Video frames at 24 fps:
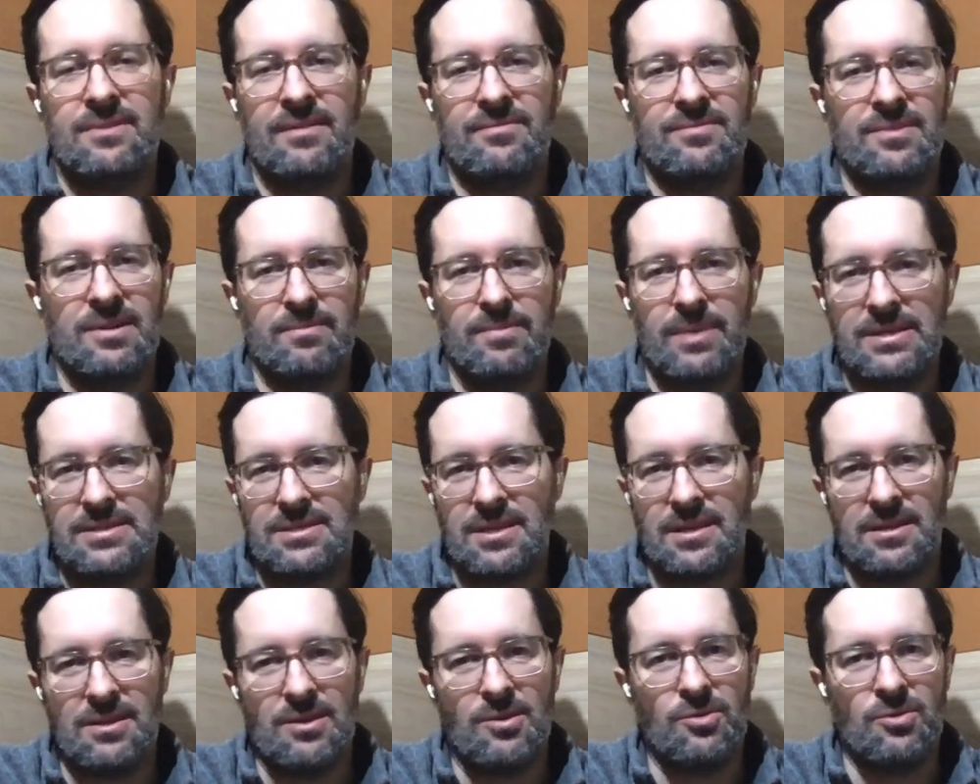I've done
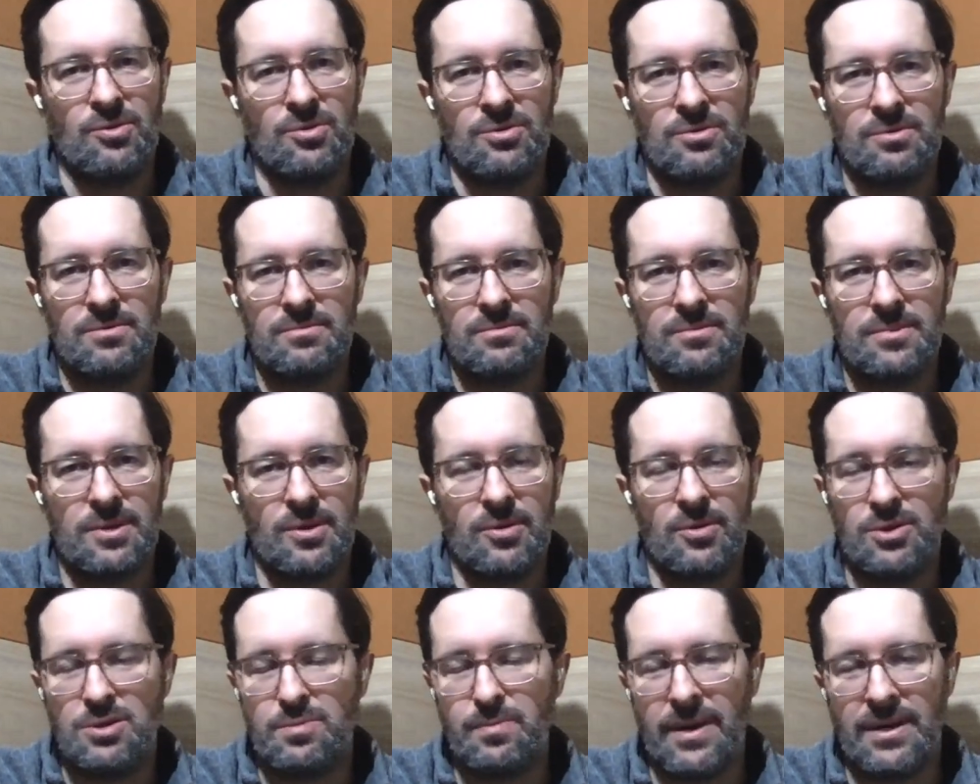basically the
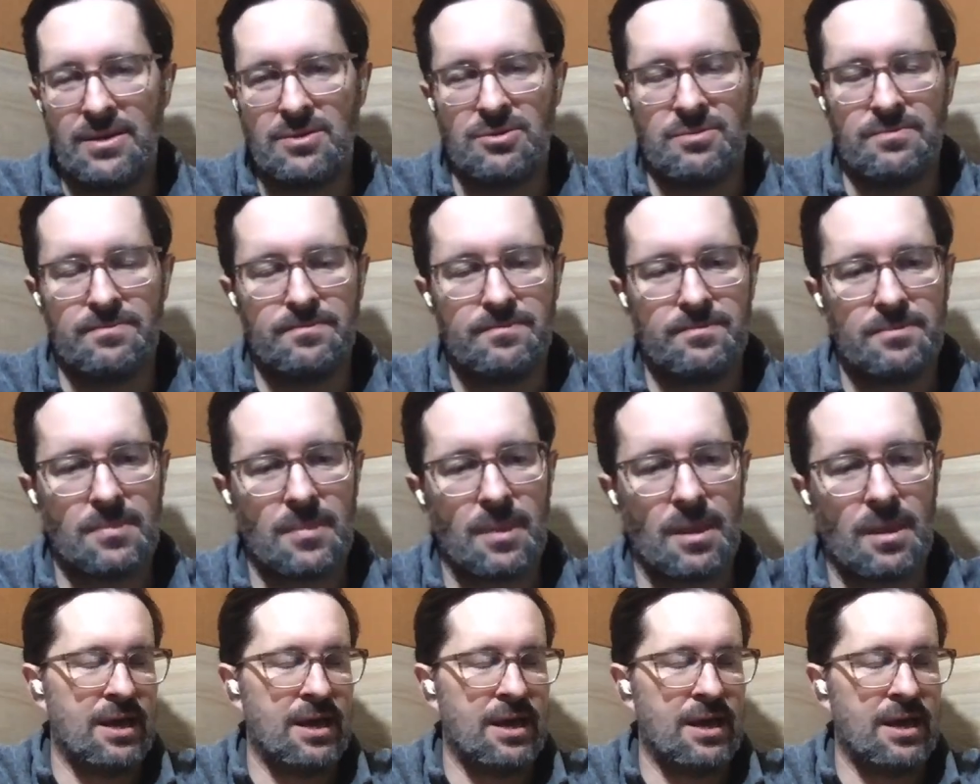whole spectrum.